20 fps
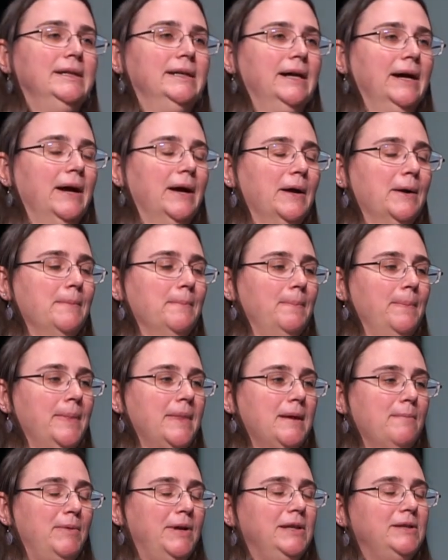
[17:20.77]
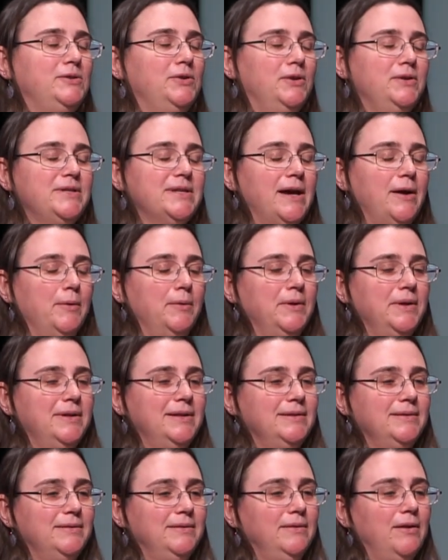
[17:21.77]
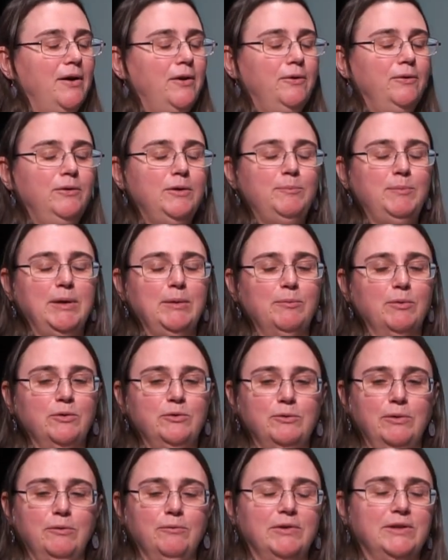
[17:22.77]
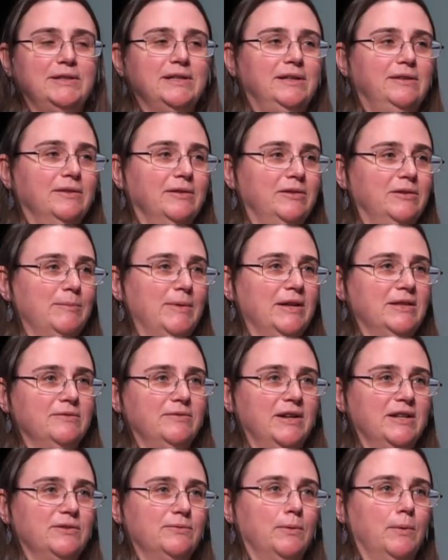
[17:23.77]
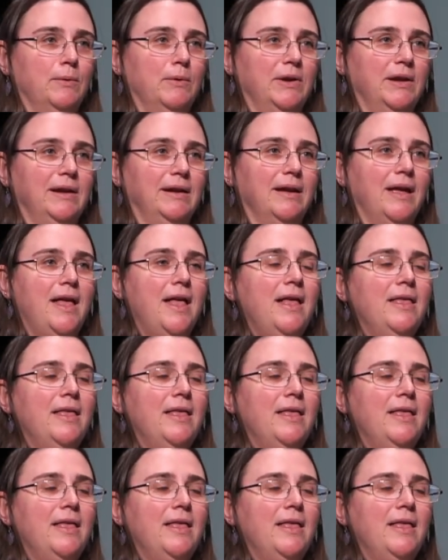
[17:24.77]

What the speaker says: But it turns out not only people doing ridiculous amounts of X forwarding,